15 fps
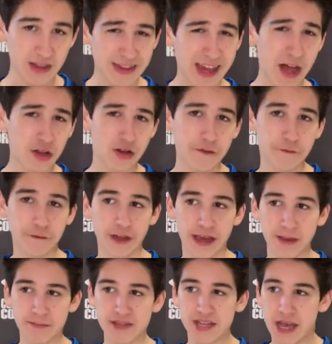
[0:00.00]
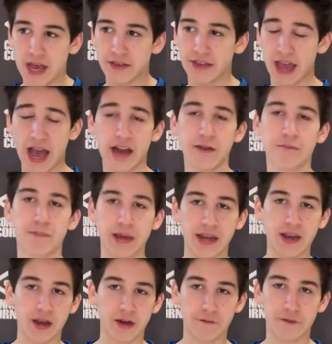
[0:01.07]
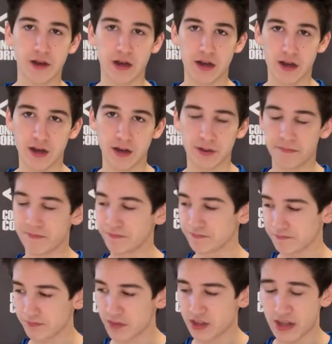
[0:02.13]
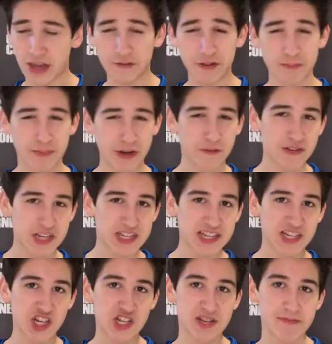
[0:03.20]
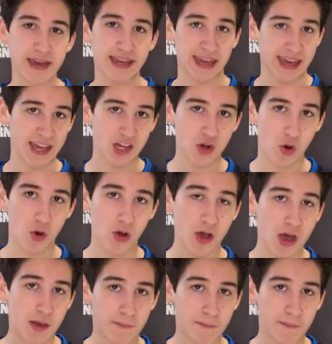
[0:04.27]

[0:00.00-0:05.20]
Calgary Flames, they had a bit of they have a bit of a decision to make in goal.